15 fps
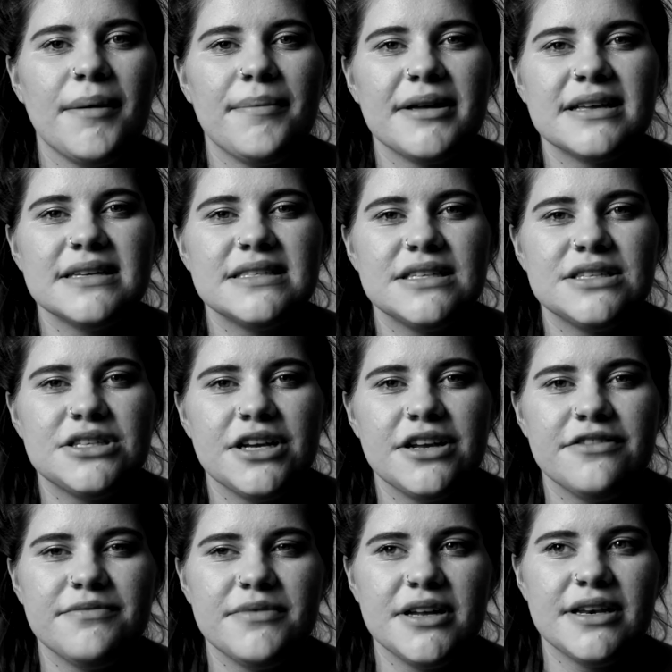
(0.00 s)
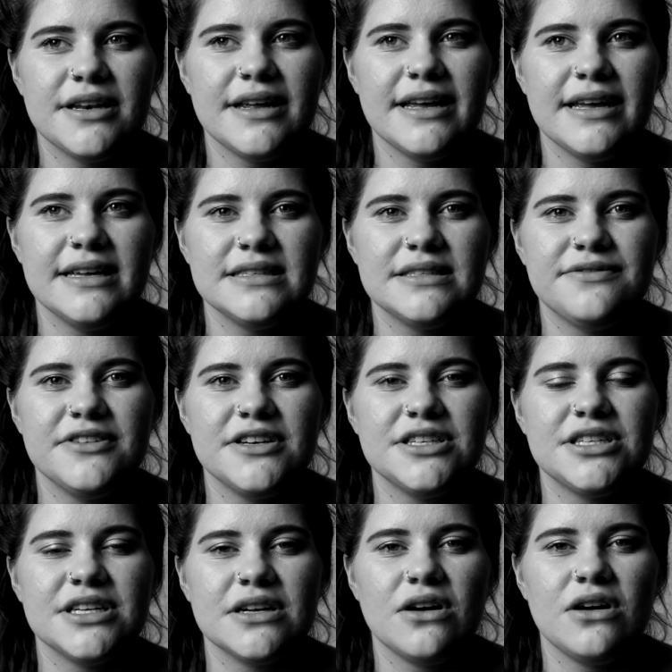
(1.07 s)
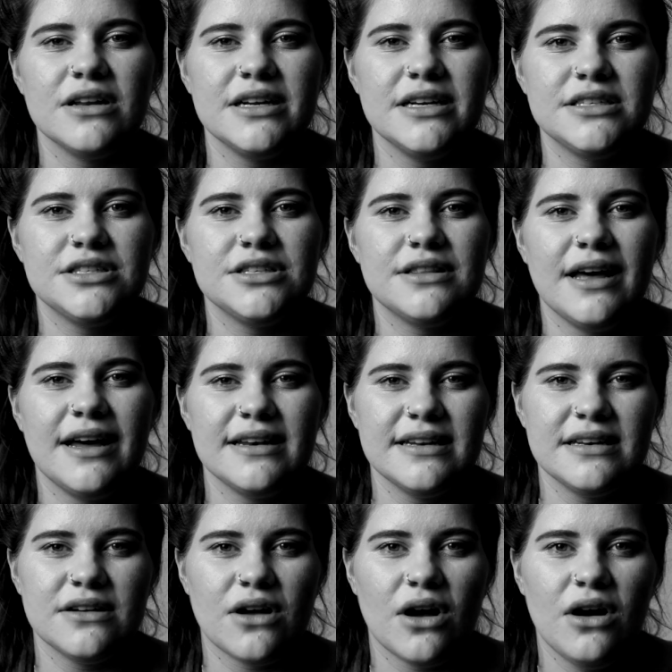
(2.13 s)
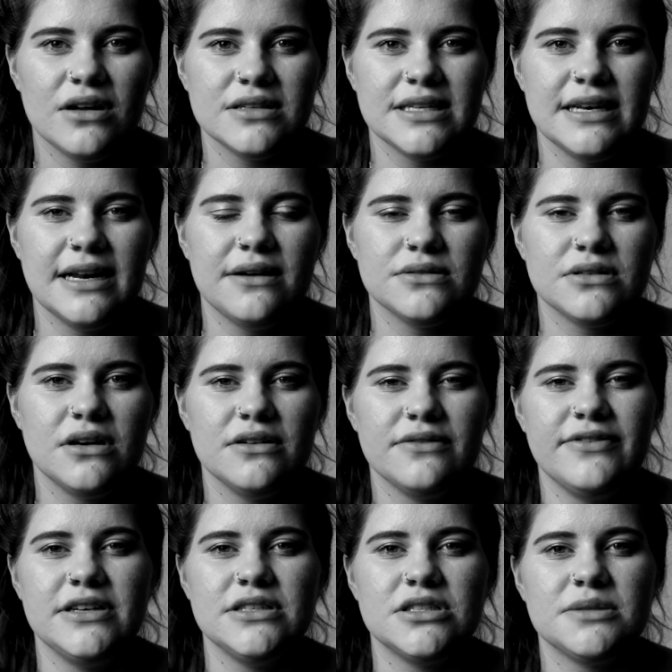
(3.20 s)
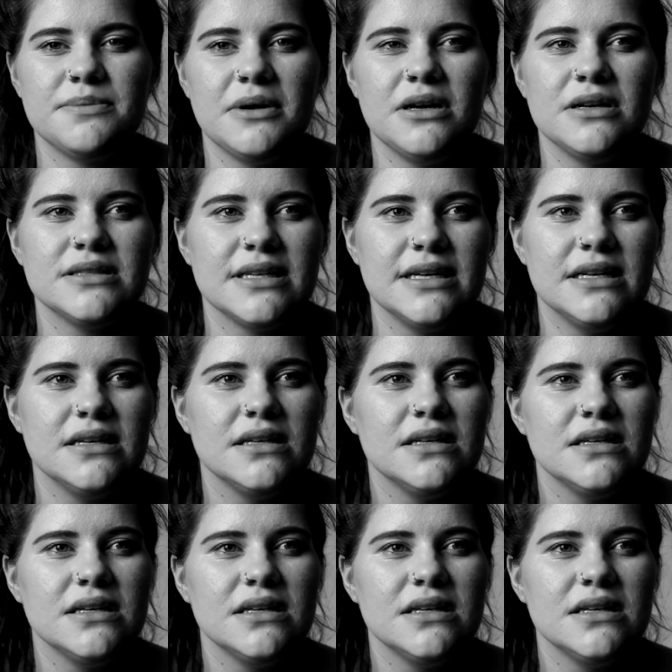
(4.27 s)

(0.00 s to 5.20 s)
My biggest achievement is finishing college that I did a course in outdoor adventure sports in.